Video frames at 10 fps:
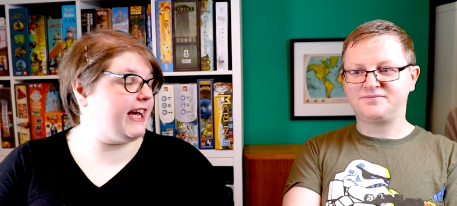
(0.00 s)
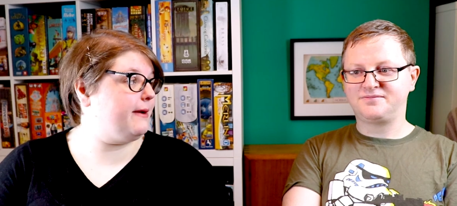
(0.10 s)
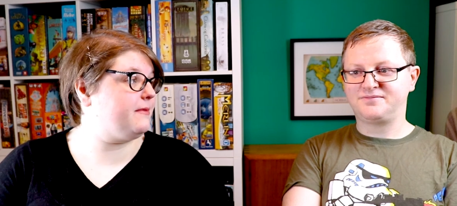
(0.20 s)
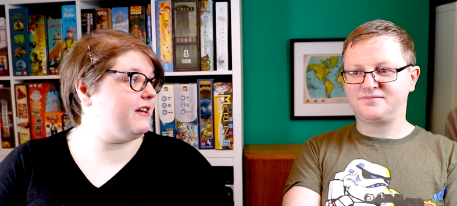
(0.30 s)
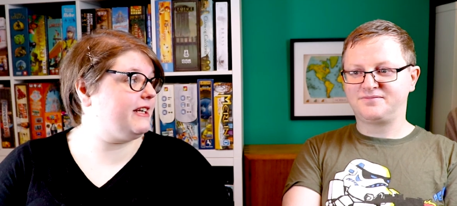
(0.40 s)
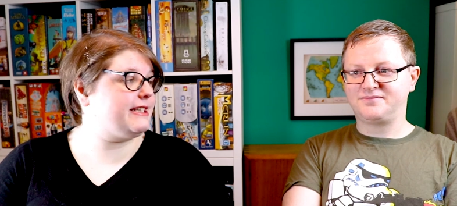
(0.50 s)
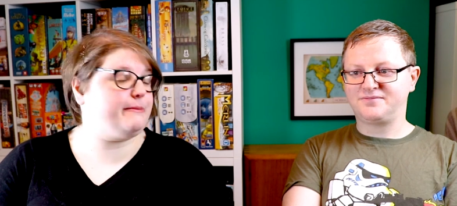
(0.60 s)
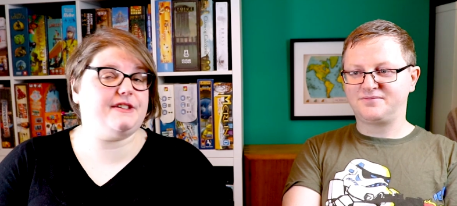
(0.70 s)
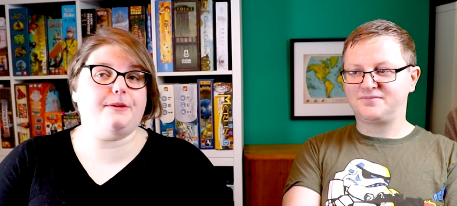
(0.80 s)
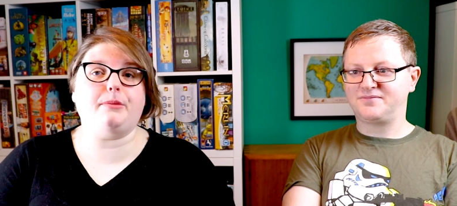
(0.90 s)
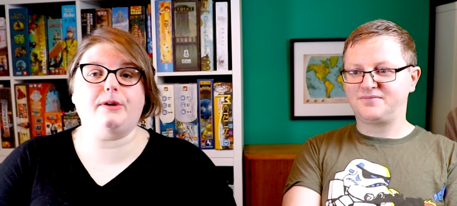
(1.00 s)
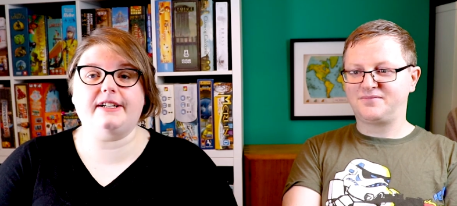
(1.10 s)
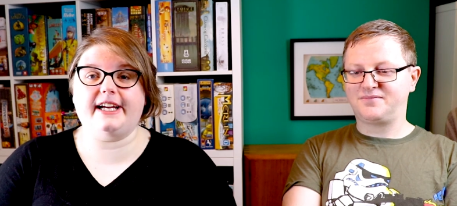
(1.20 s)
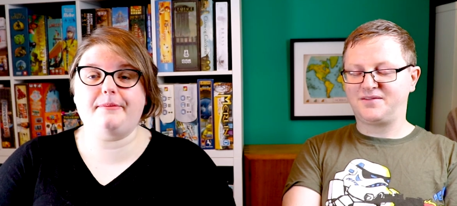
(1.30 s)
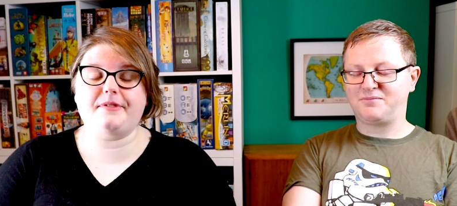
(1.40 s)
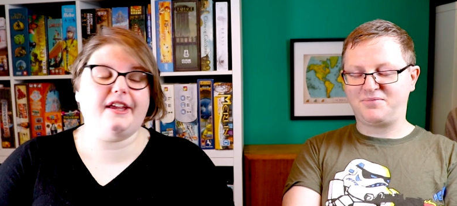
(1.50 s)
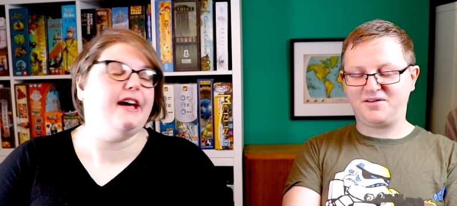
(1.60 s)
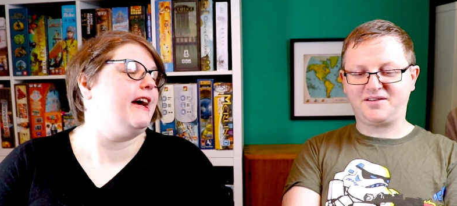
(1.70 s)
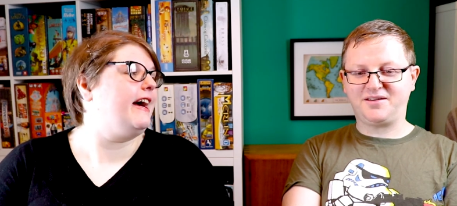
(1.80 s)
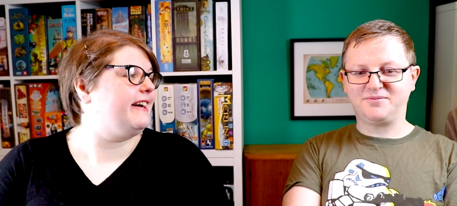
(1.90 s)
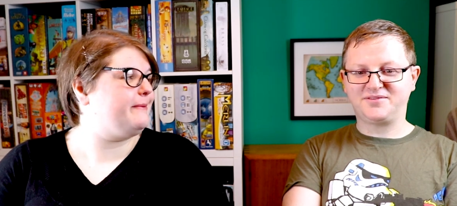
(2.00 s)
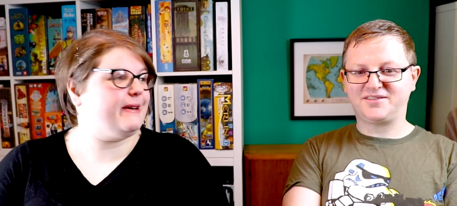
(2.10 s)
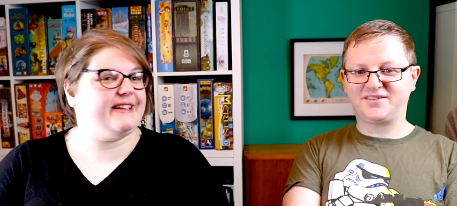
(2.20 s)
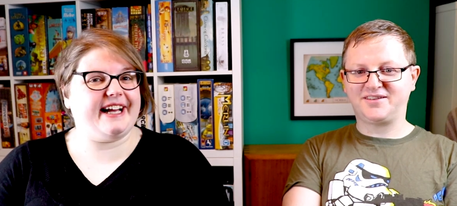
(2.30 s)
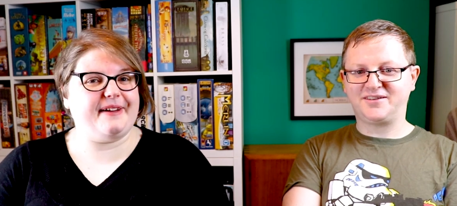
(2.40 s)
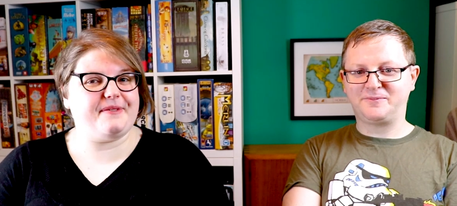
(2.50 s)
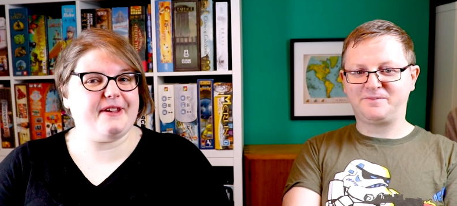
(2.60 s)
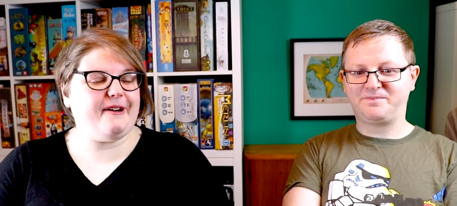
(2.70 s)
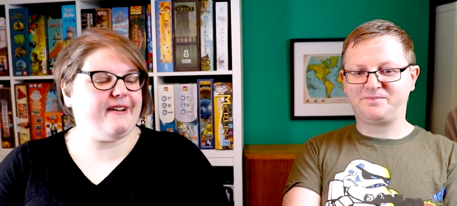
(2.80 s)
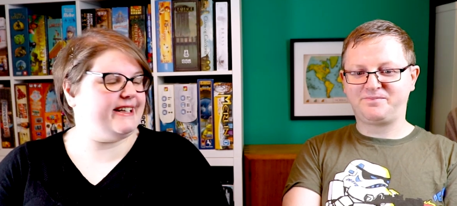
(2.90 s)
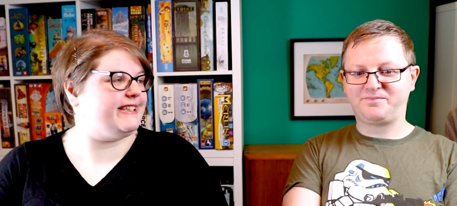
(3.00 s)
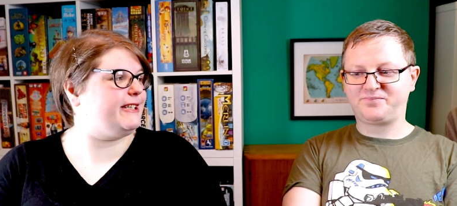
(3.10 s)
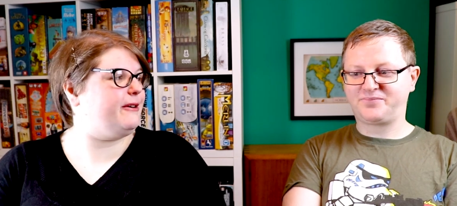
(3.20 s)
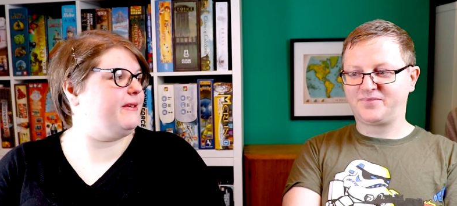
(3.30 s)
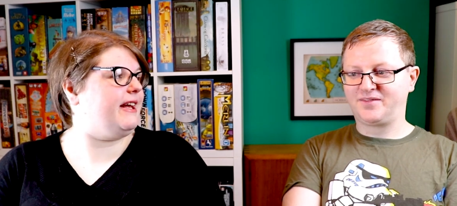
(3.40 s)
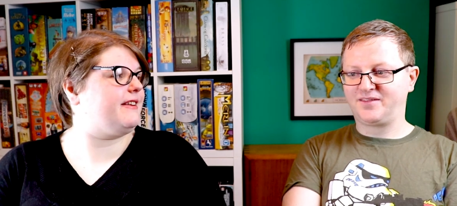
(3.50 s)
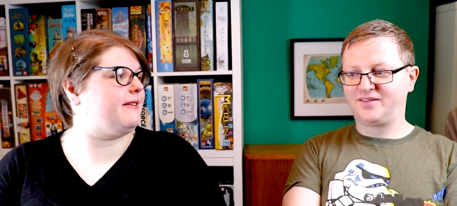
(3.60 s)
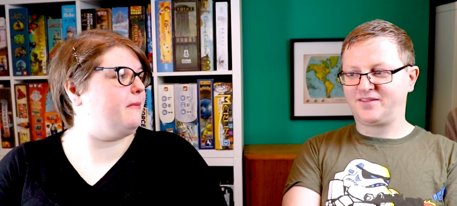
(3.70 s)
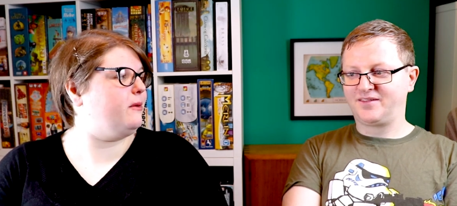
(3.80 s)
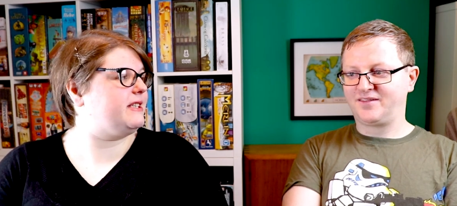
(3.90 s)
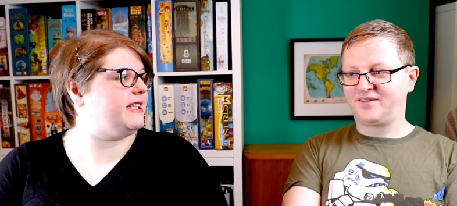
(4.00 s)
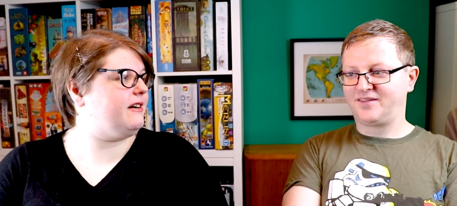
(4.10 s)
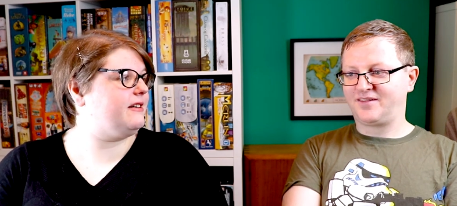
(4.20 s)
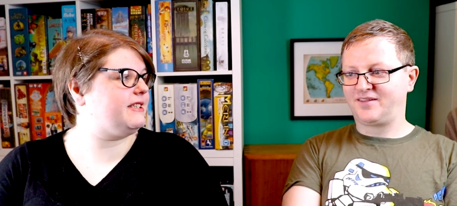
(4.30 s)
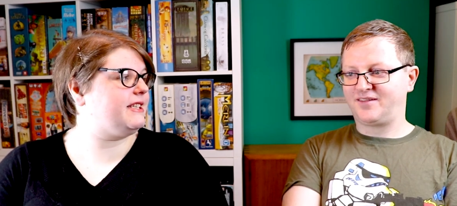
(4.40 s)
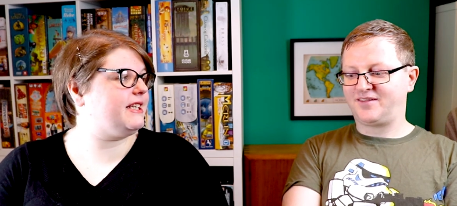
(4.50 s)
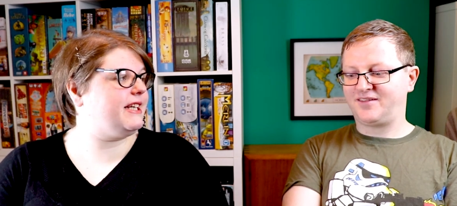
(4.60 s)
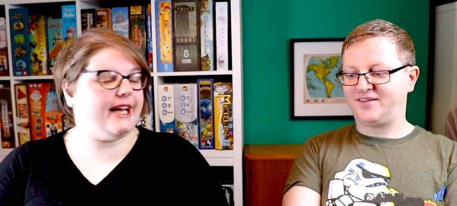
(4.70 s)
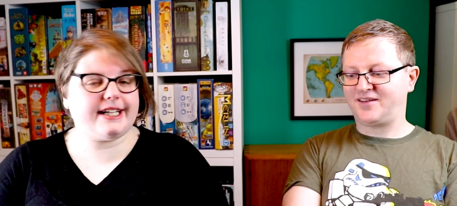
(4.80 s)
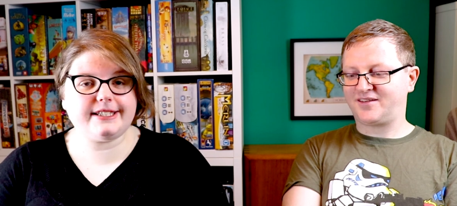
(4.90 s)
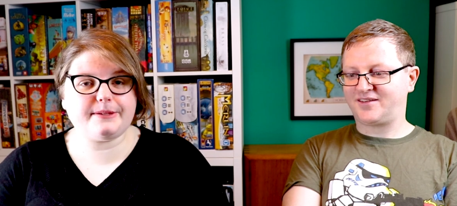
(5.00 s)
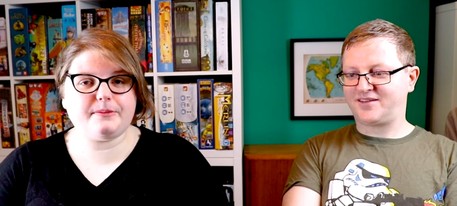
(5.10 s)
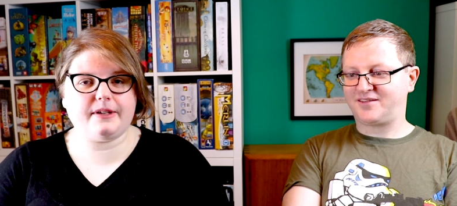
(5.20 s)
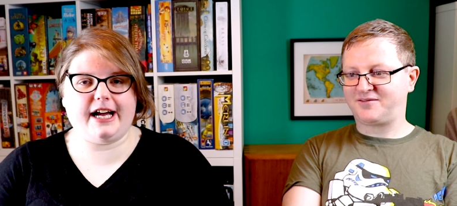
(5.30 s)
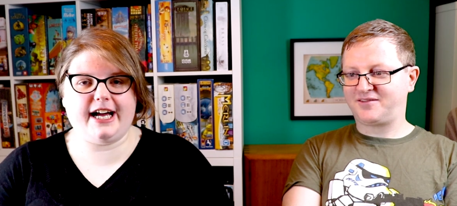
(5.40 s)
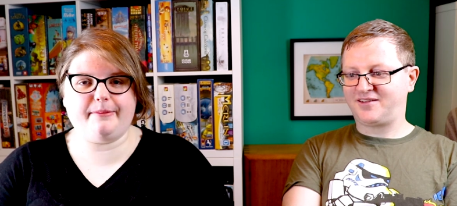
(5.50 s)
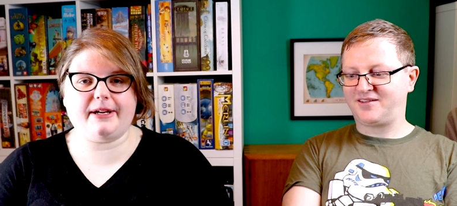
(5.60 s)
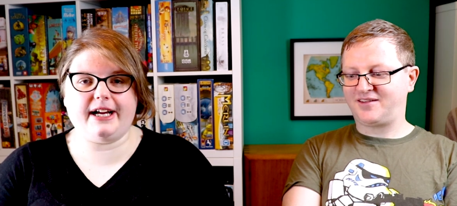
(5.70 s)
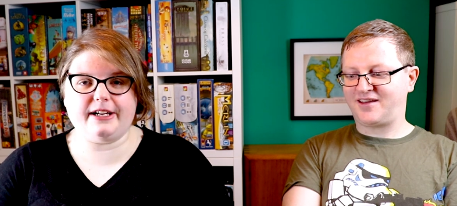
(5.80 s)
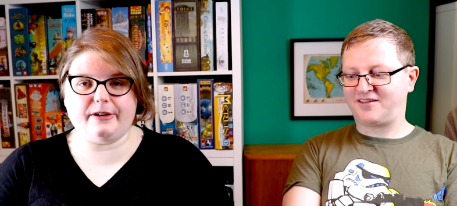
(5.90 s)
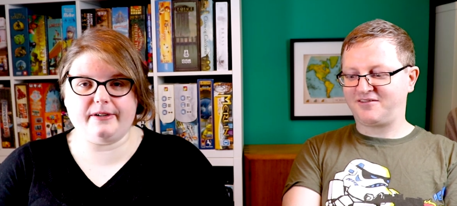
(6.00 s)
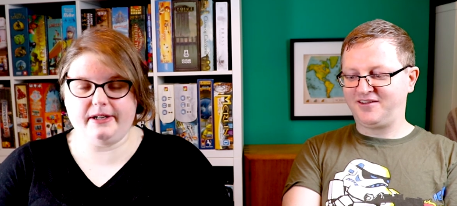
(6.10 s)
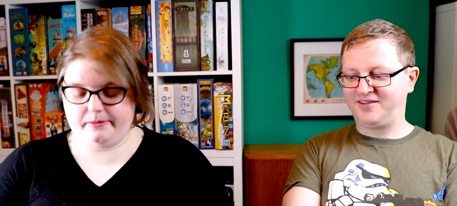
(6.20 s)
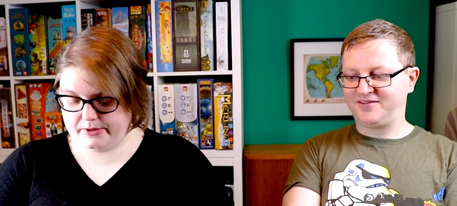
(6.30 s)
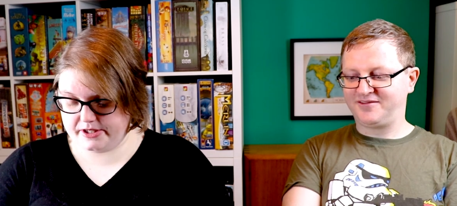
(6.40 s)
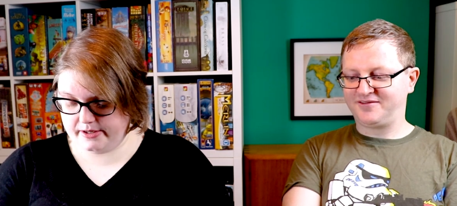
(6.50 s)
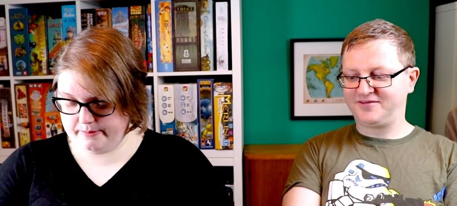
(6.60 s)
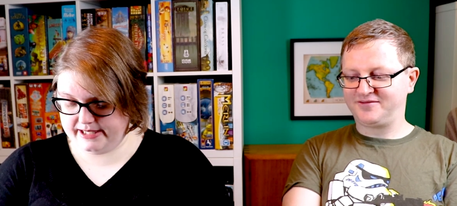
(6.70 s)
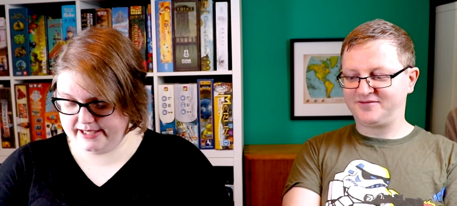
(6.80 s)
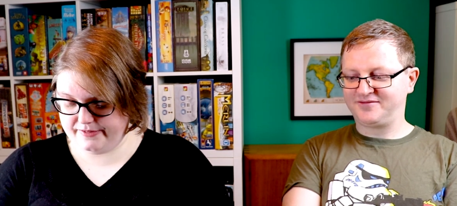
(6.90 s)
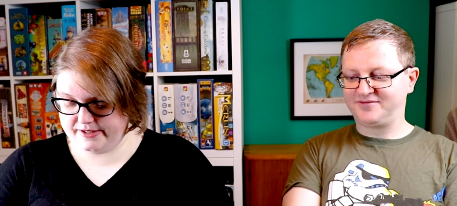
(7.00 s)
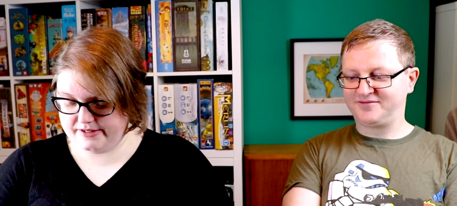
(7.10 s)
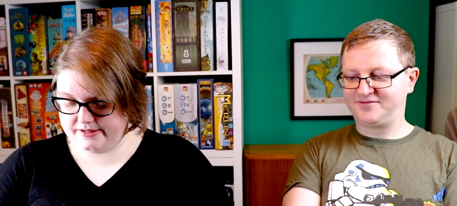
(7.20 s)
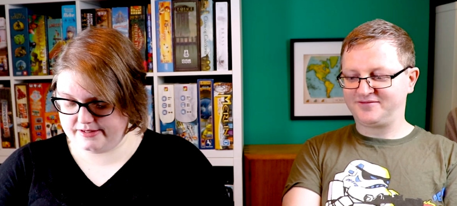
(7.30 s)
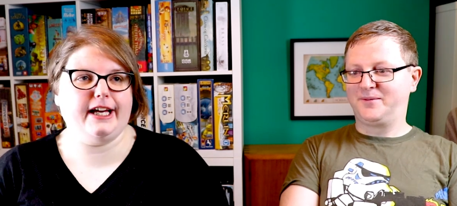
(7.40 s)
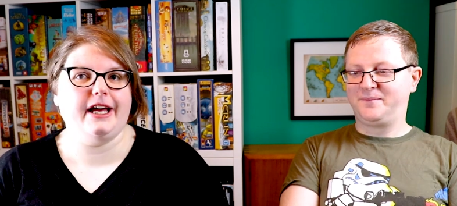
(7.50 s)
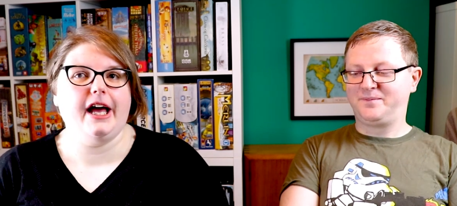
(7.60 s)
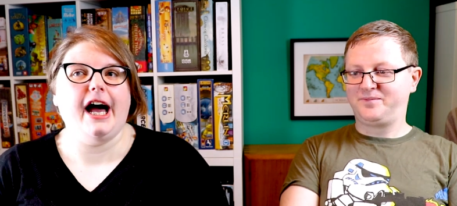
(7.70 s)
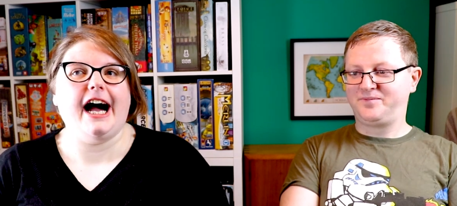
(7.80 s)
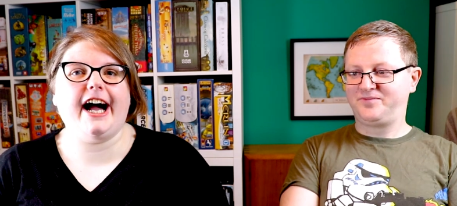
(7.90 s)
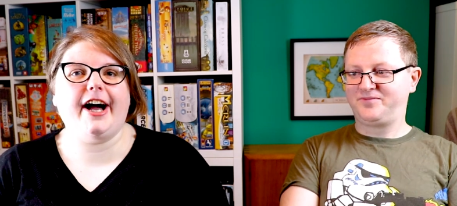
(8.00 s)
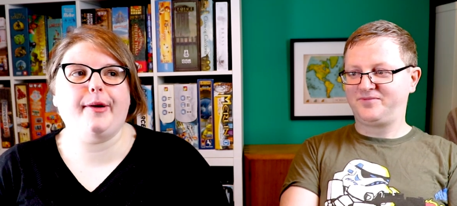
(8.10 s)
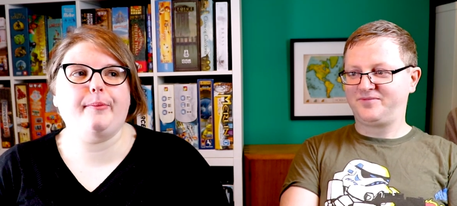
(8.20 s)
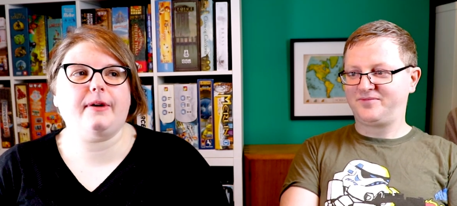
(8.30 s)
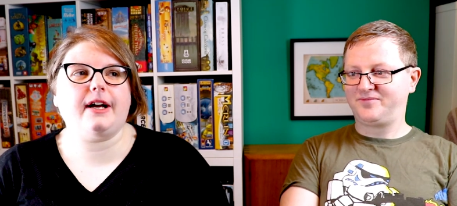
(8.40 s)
Speaker 1: Games. I didn't get to mention Pearl Games. Pearl Games. Pearl Games. All right, so let's mosey on to the next um category, which I believe is um,